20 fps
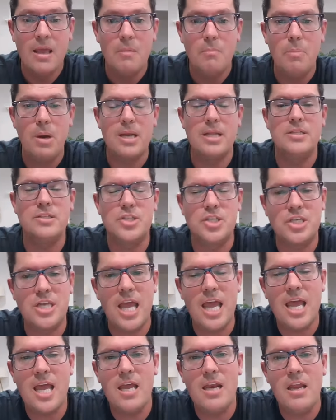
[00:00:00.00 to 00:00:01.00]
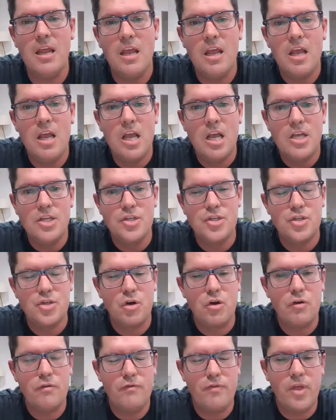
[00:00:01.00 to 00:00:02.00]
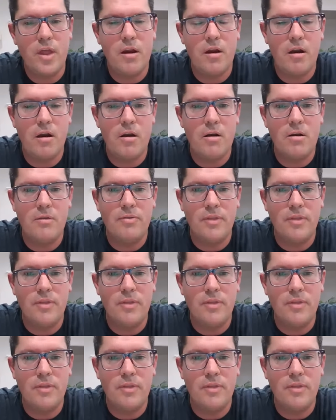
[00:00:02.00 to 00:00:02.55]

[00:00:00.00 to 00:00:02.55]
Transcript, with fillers: but instead serve their,